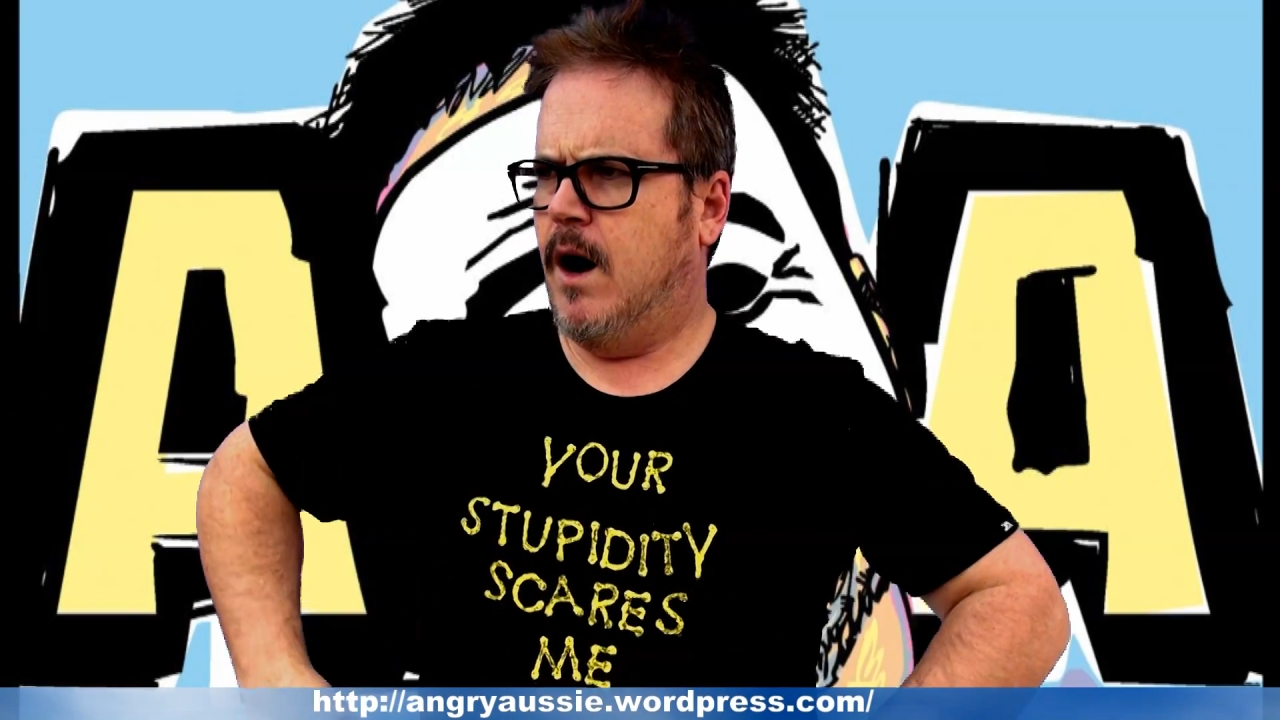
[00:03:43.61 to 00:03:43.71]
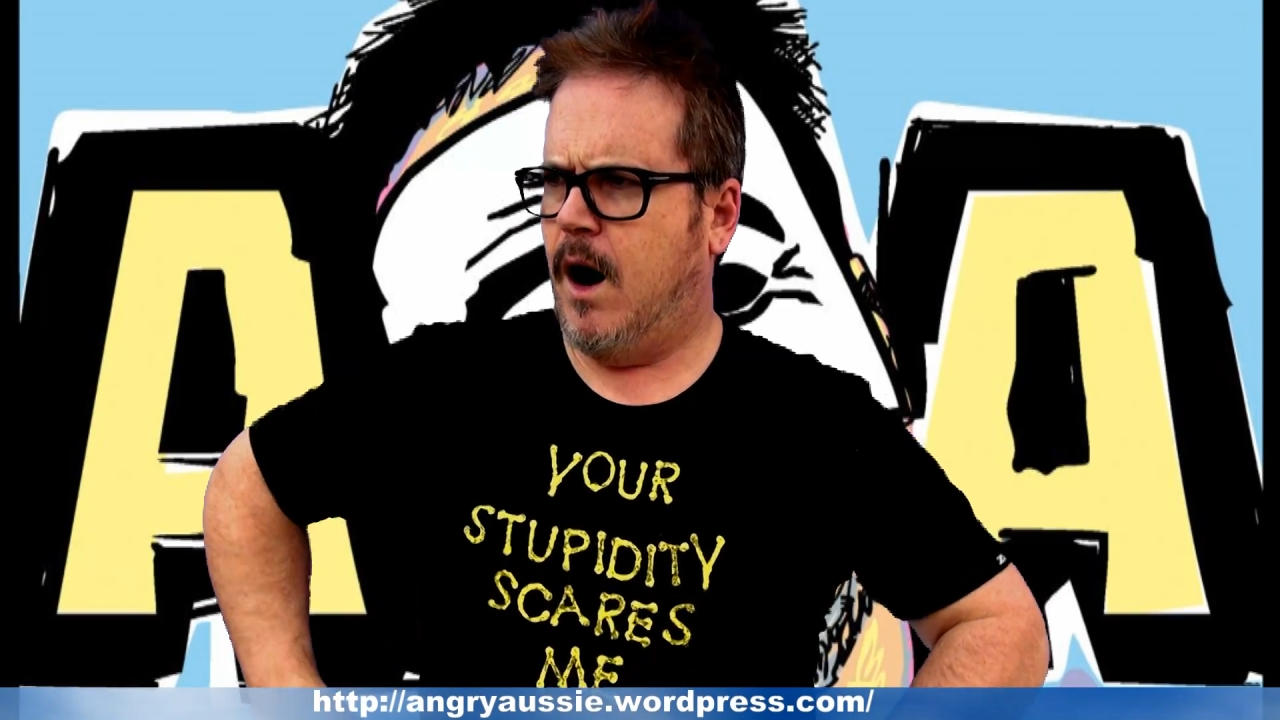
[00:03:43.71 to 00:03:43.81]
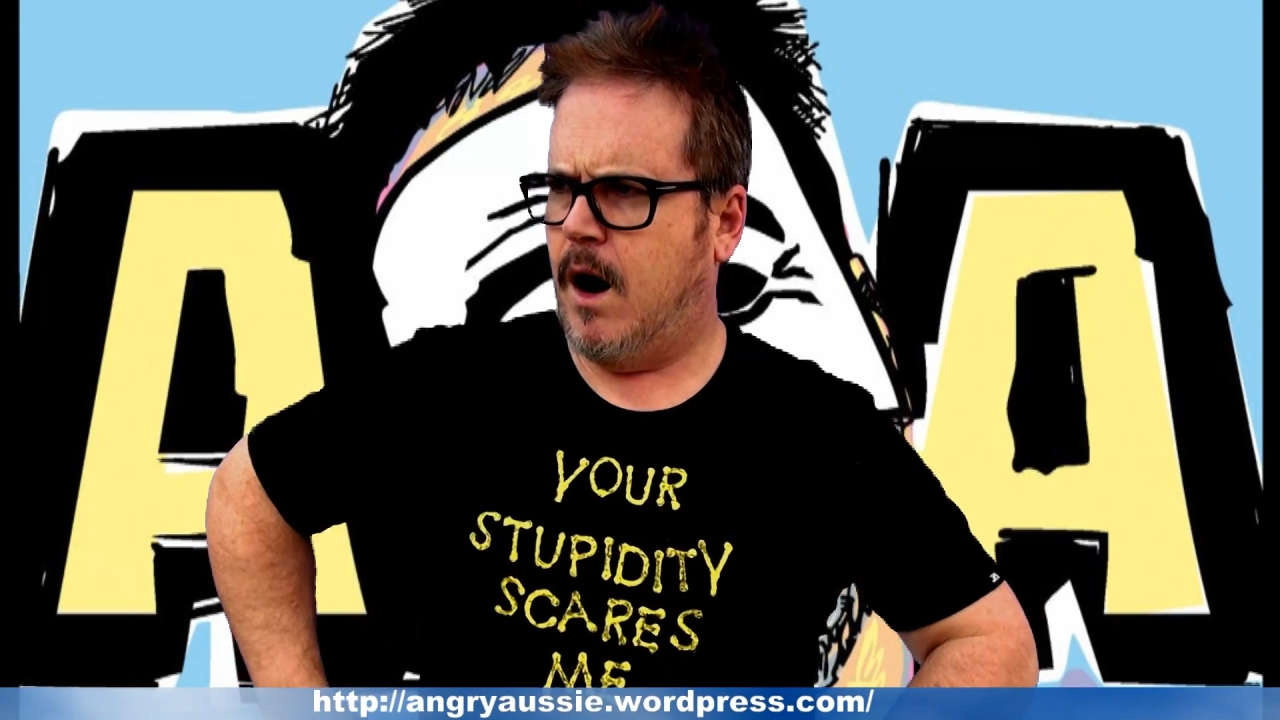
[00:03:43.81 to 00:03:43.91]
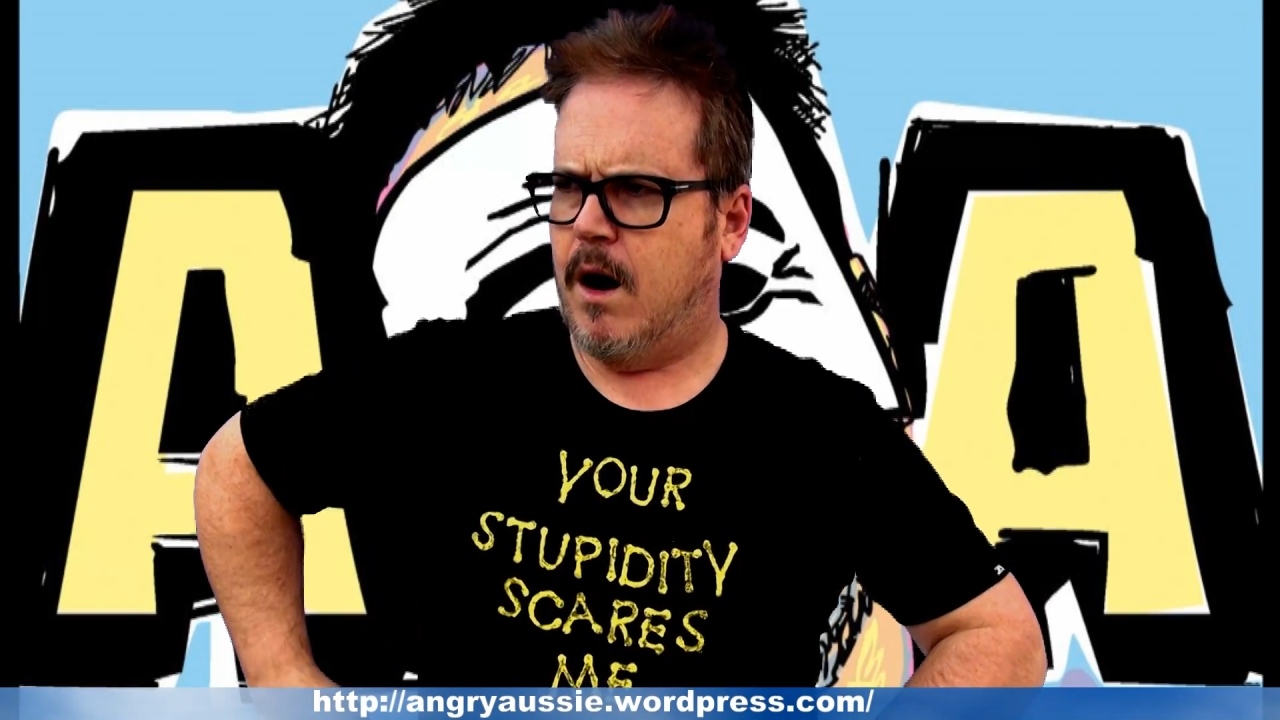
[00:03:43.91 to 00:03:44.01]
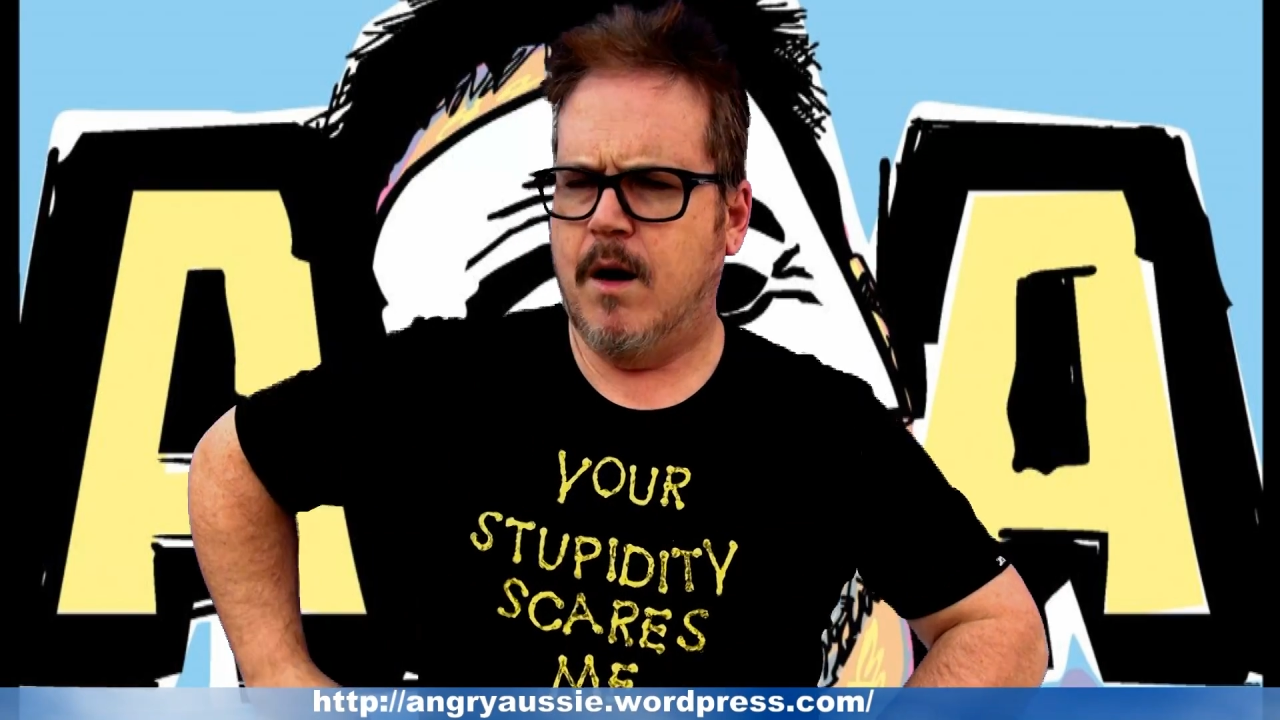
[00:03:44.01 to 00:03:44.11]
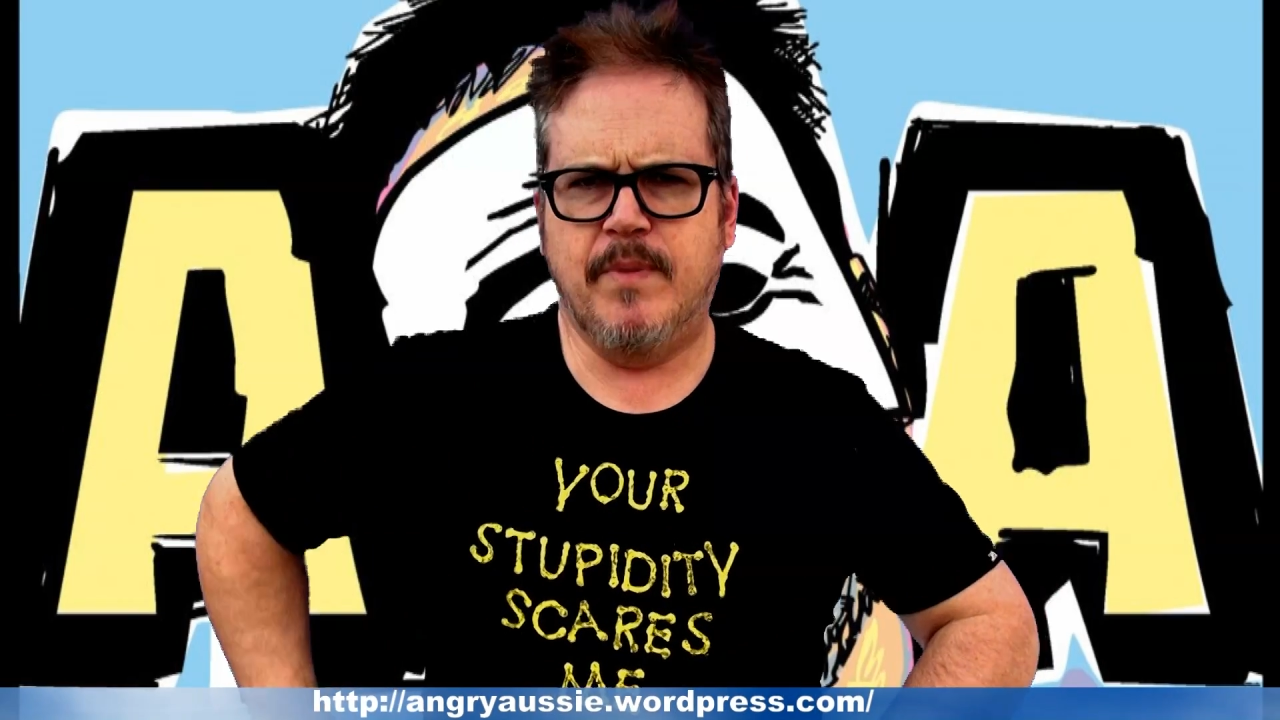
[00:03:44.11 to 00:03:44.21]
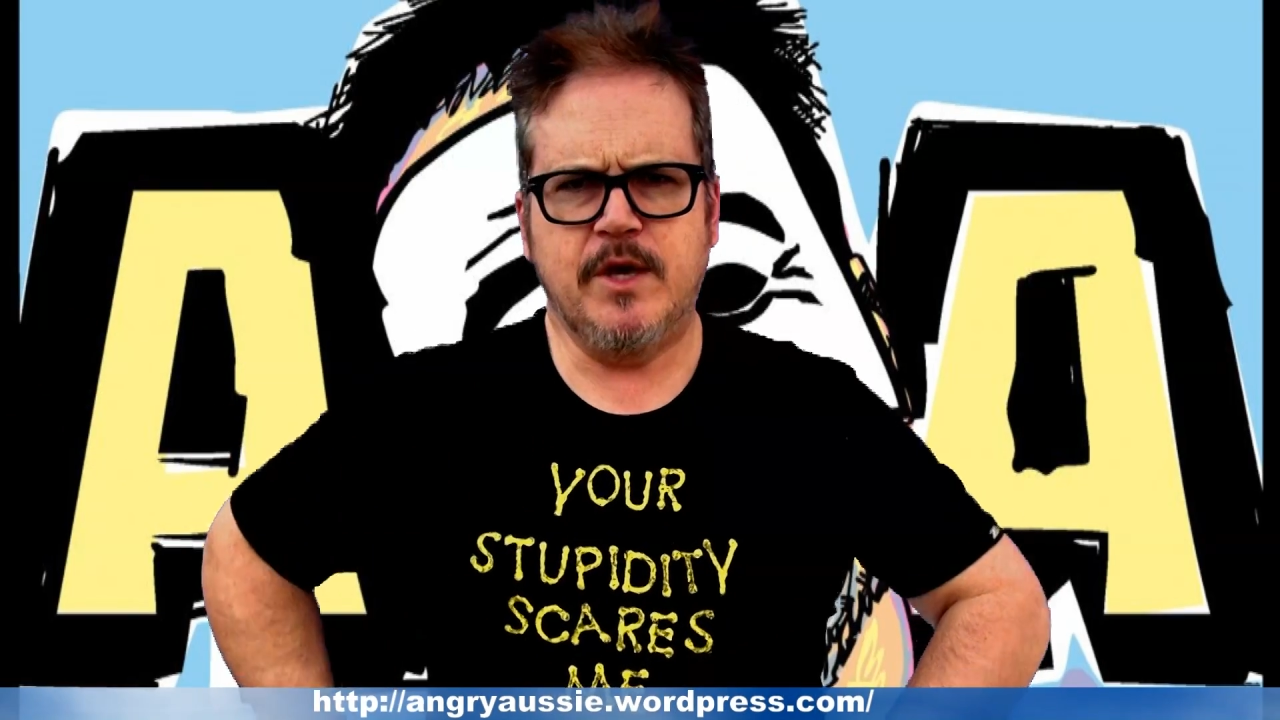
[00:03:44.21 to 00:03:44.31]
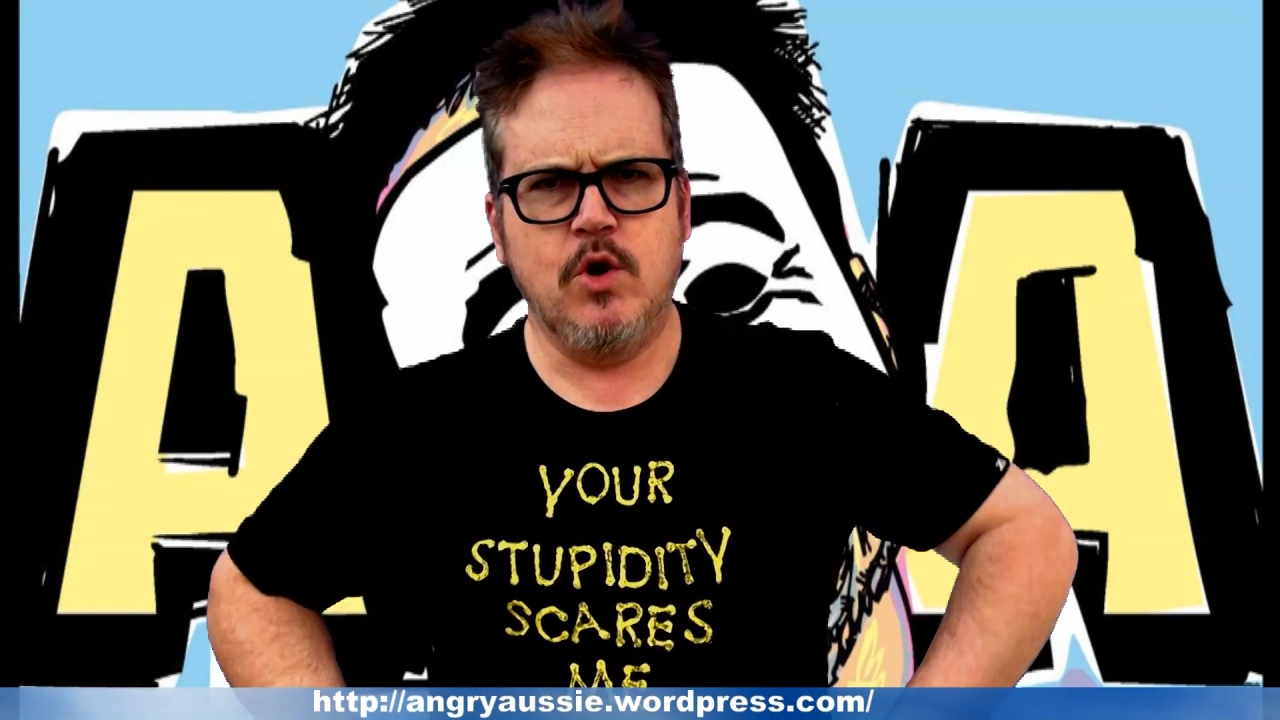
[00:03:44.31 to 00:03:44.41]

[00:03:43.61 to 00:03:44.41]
oh, but